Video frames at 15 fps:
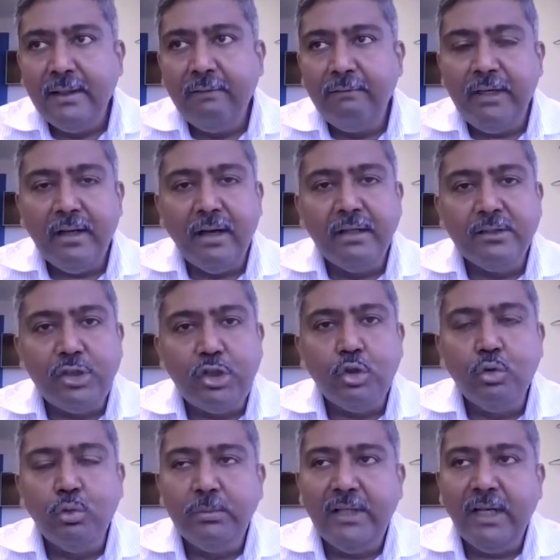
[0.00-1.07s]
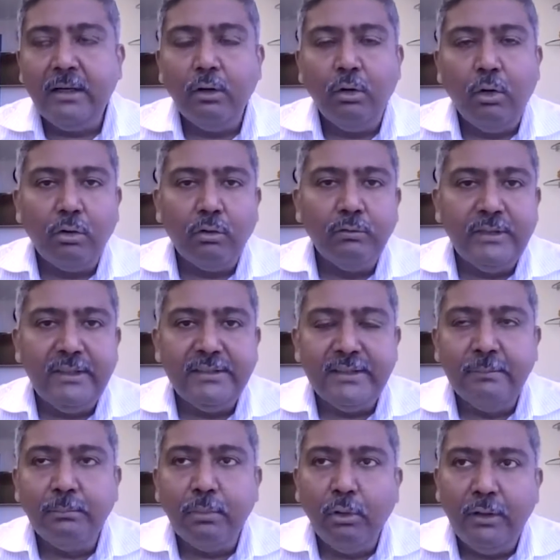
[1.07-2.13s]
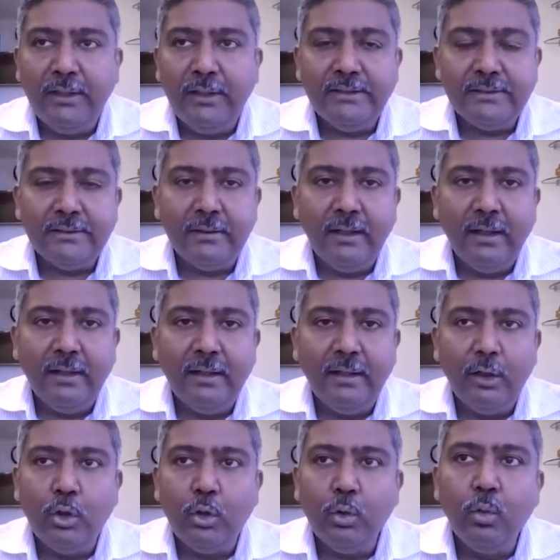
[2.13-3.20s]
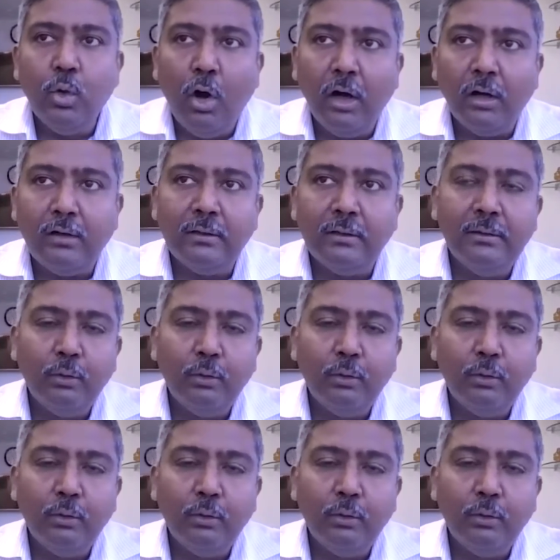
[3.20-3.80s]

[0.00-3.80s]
We assume that a lot of these employees do not